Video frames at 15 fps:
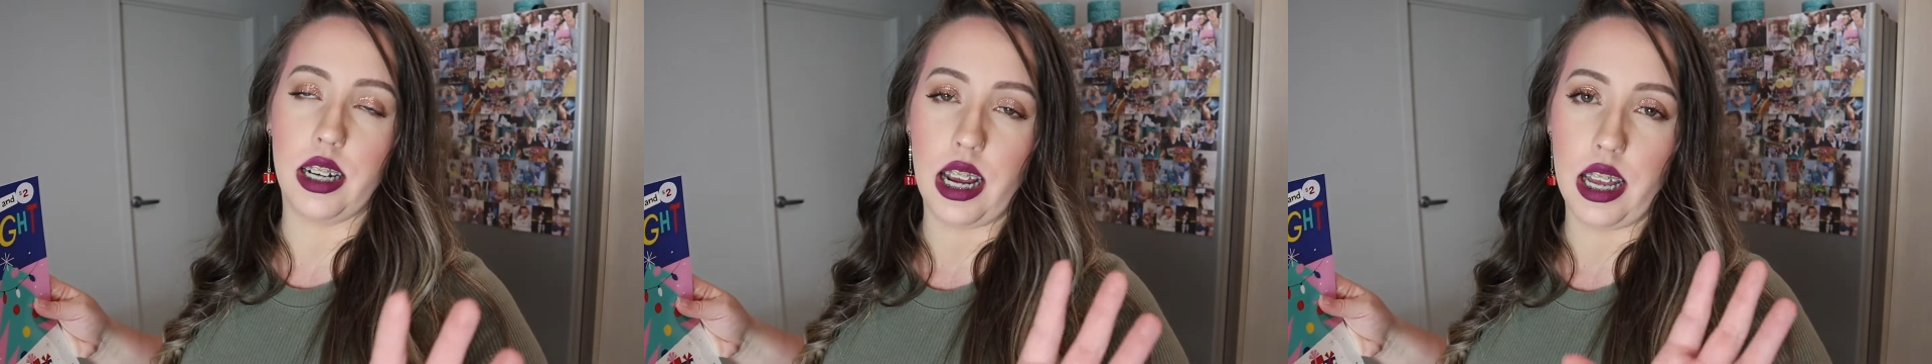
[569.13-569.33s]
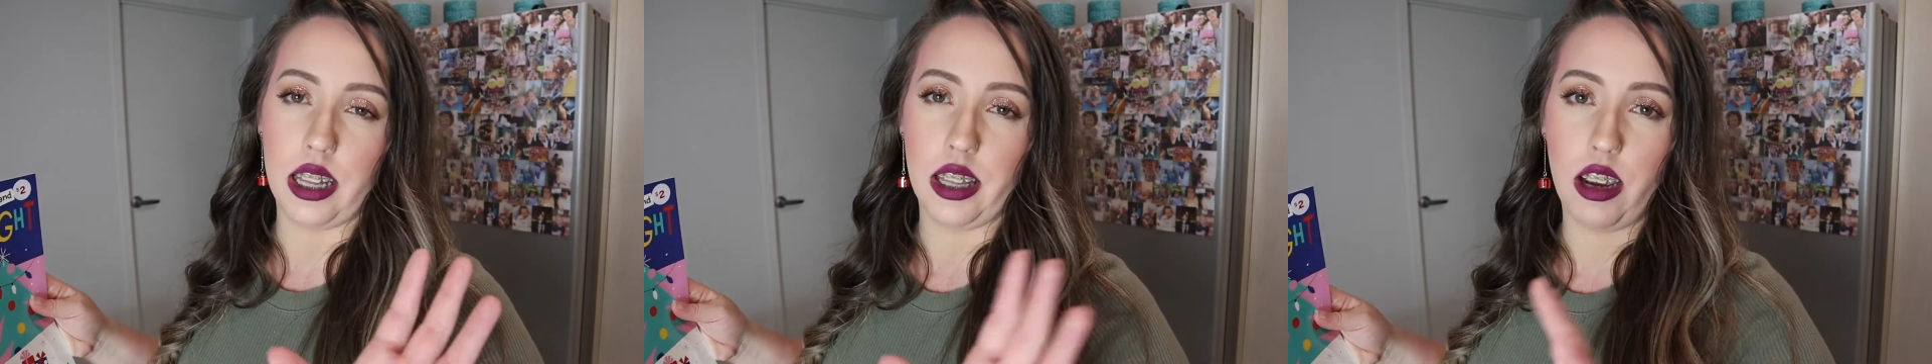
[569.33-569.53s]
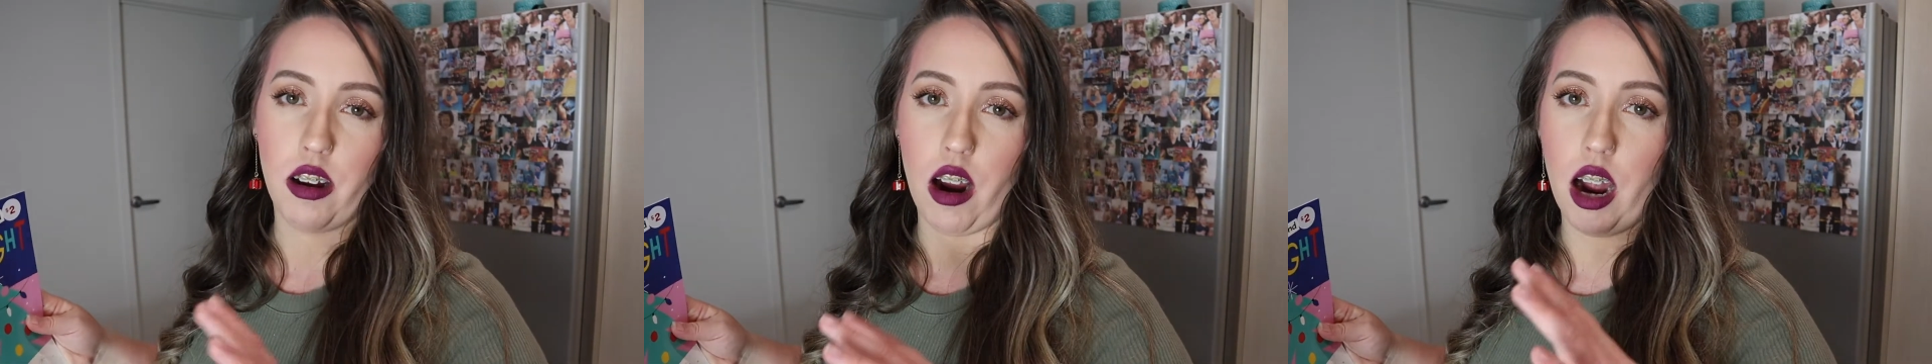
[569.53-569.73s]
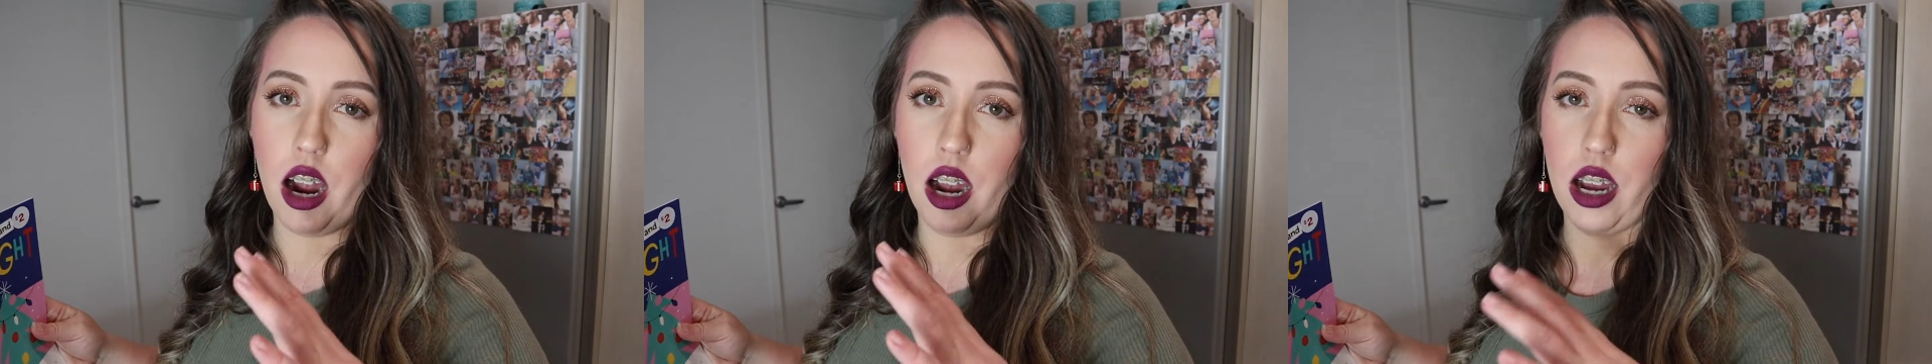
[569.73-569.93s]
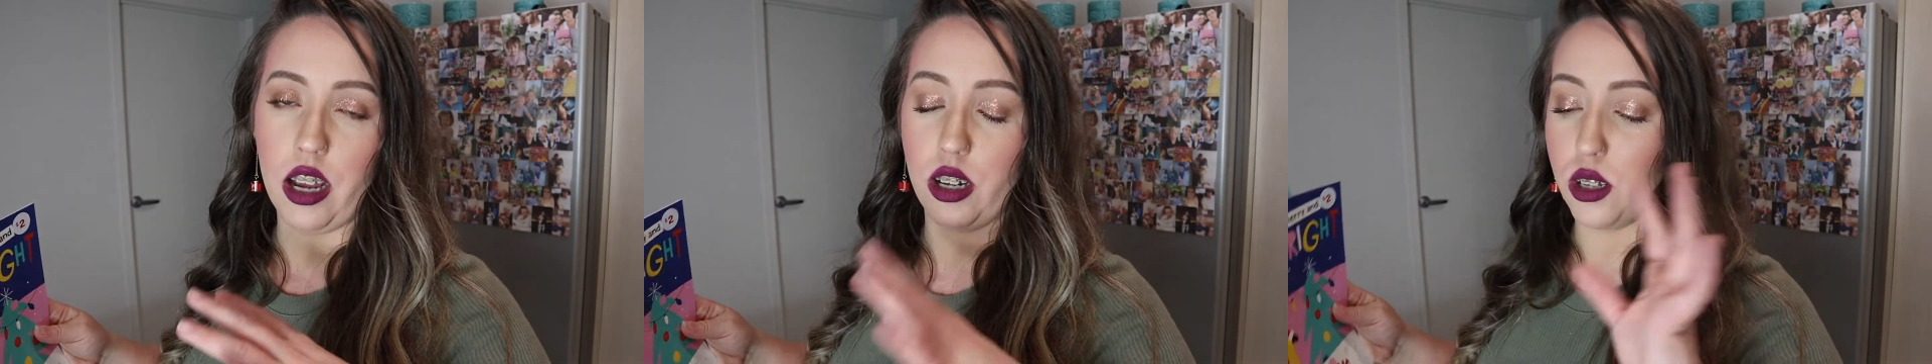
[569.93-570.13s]
and there
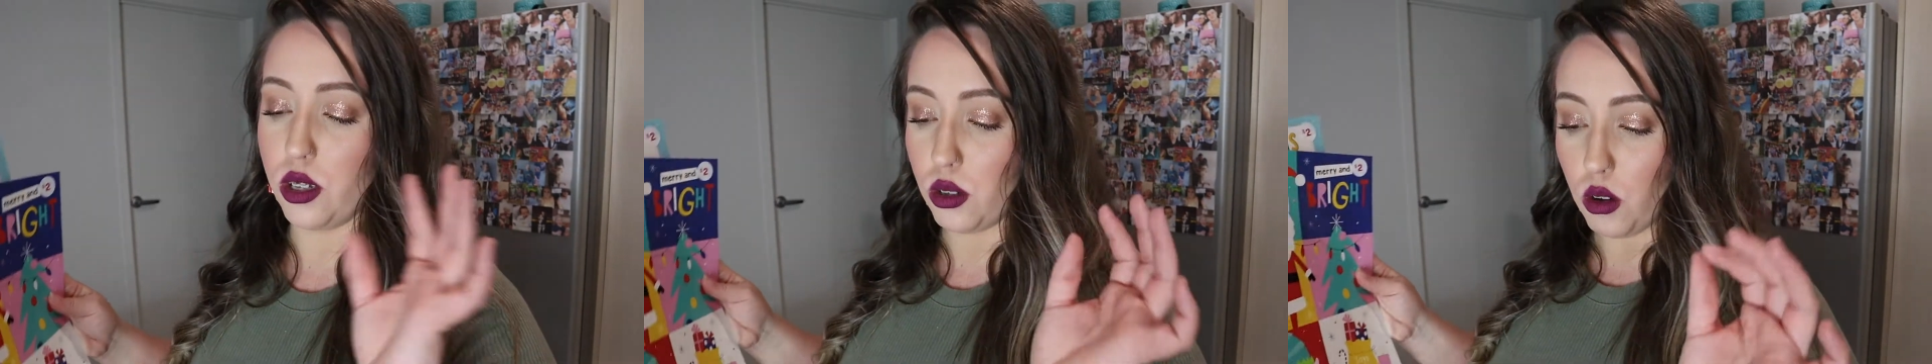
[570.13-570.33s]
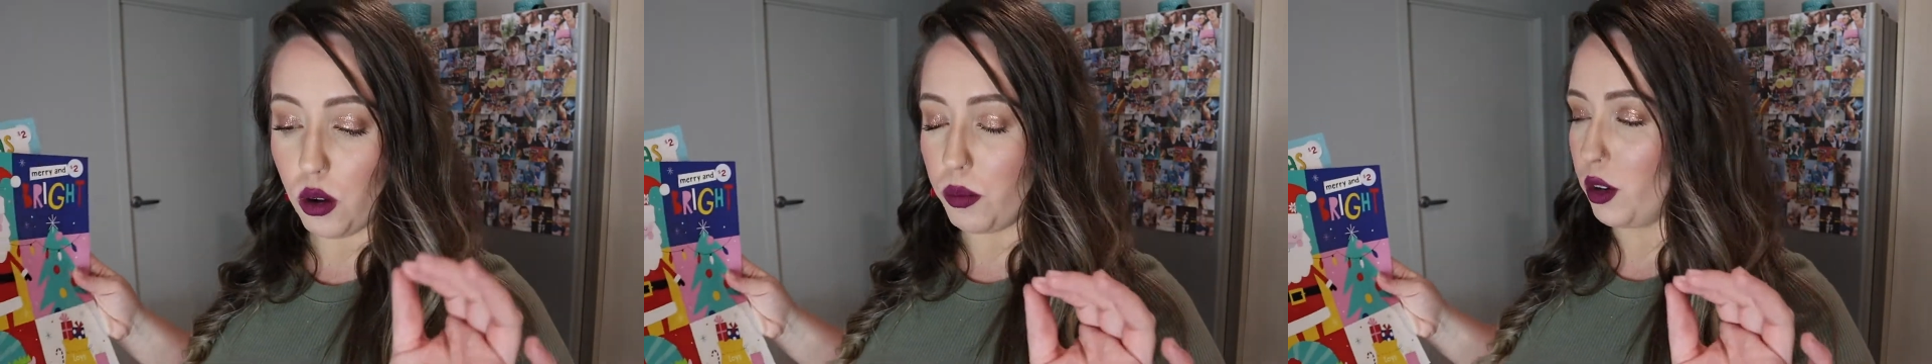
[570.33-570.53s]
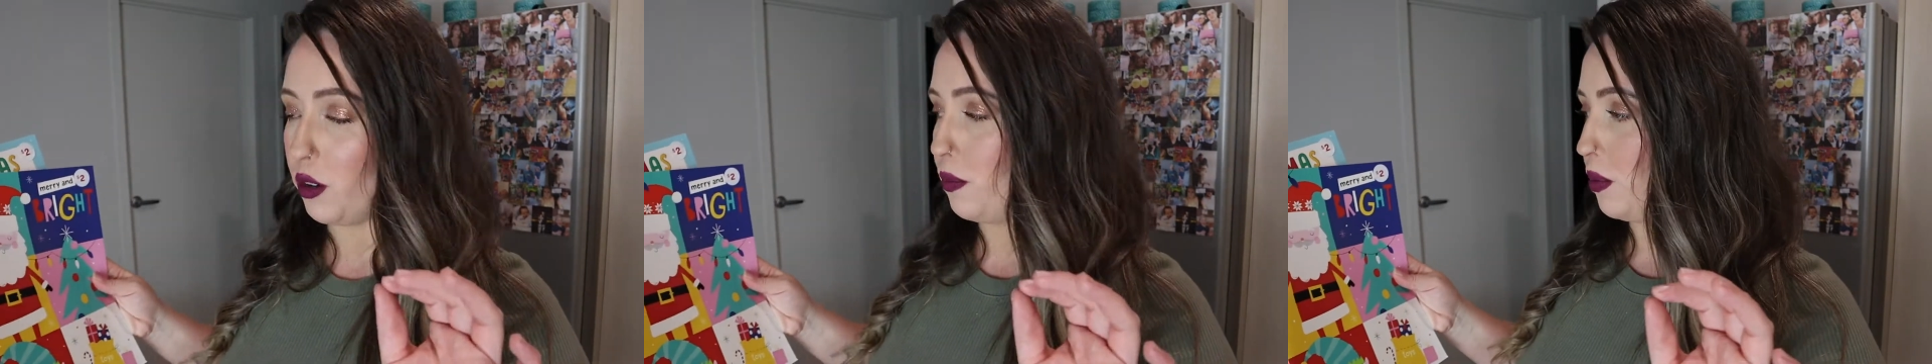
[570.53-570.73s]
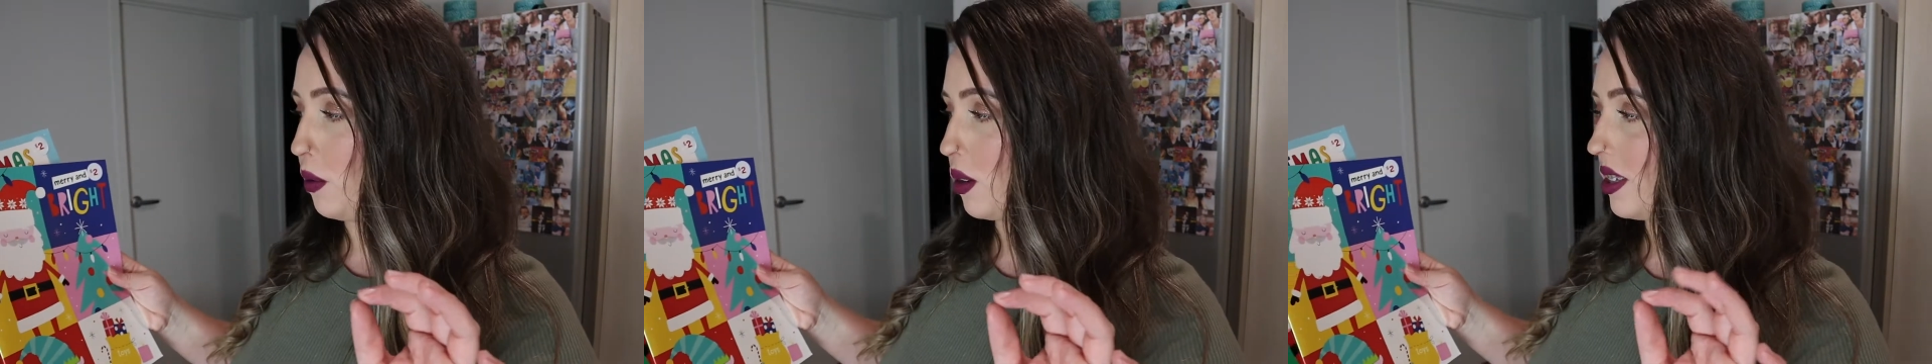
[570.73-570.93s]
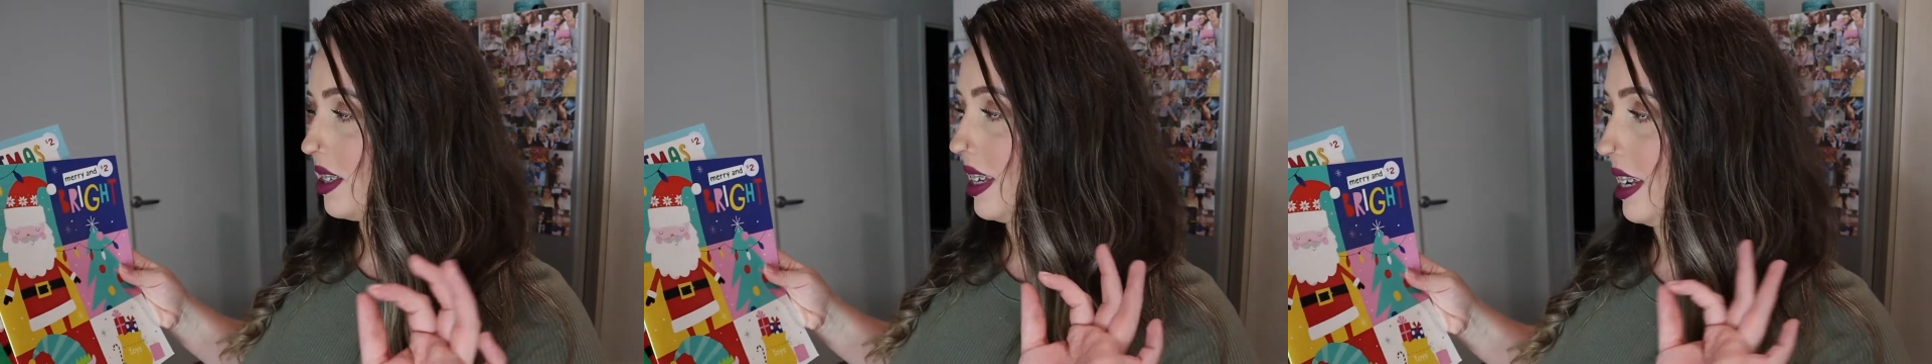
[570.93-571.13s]
are an assortment of
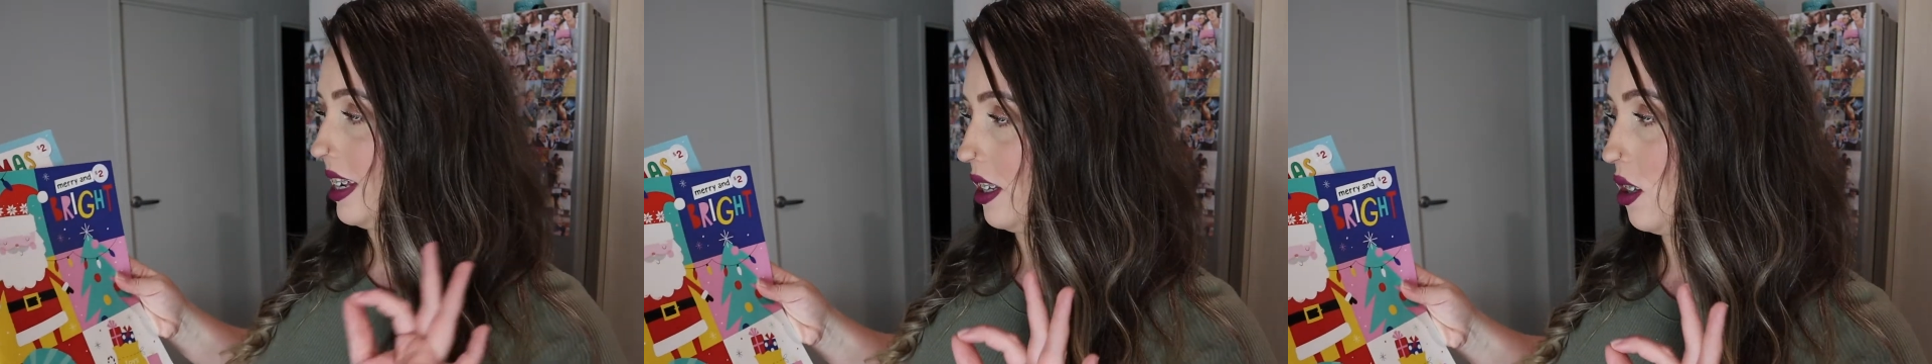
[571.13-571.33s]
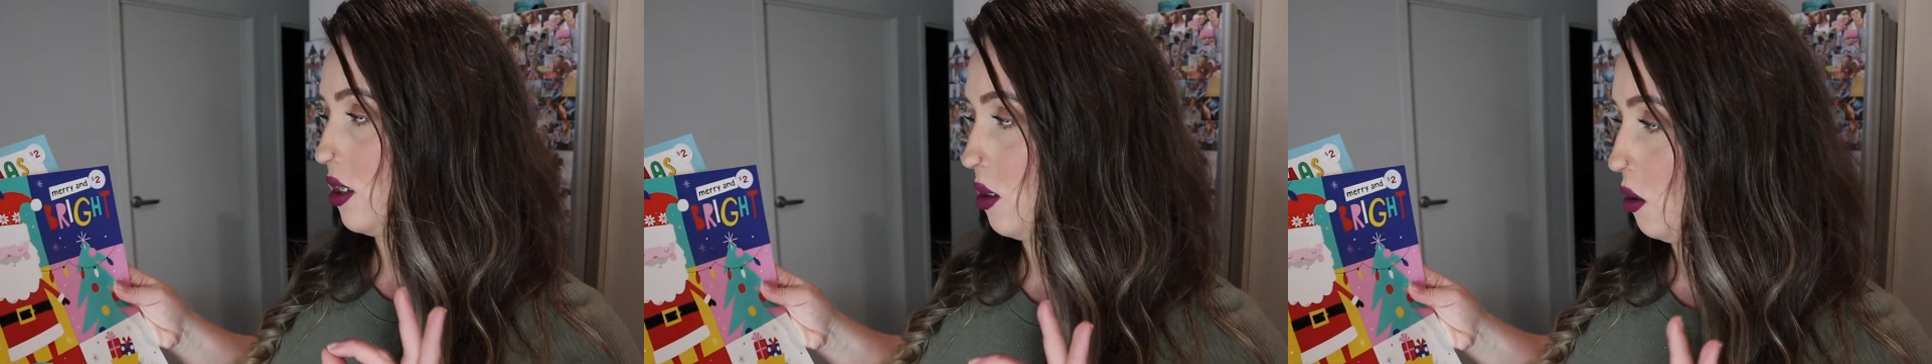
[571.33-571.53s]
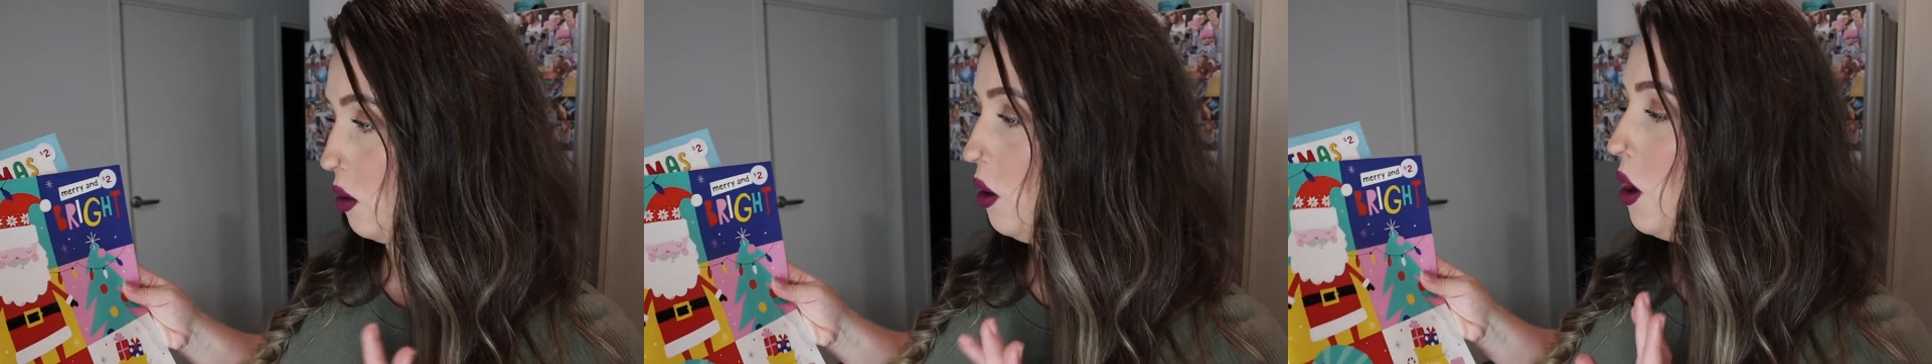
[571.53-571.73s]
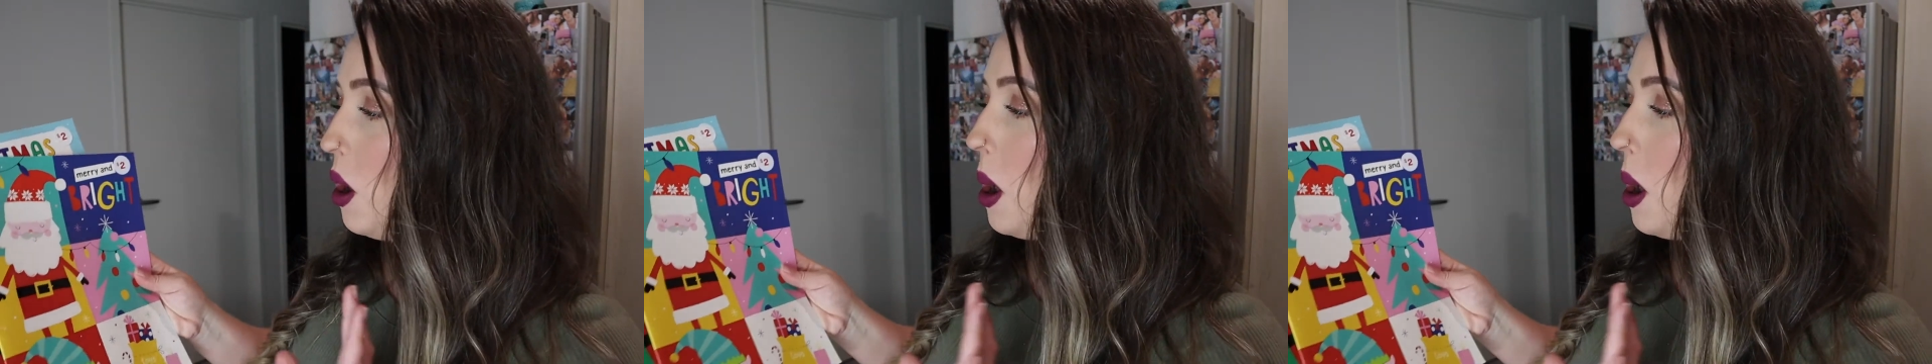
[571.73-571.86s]
books in store,